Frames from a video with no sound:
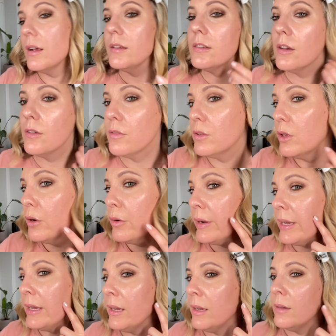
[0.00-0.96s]
Now that
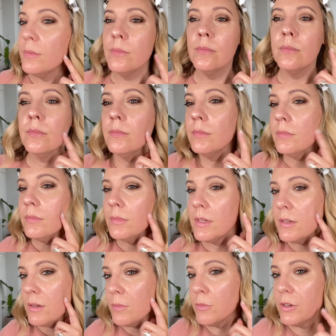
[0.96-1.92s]
I've finished more
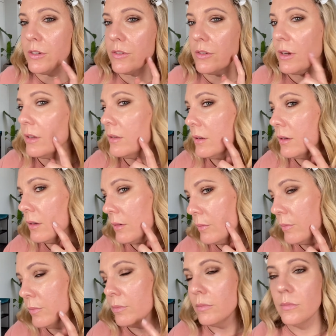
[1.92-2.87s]
of my makeup, it's
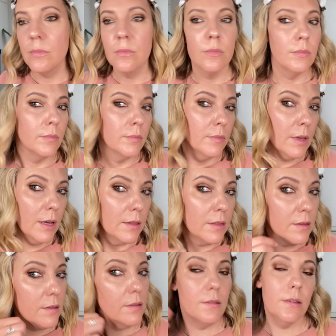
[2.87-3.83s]
had time to settle in.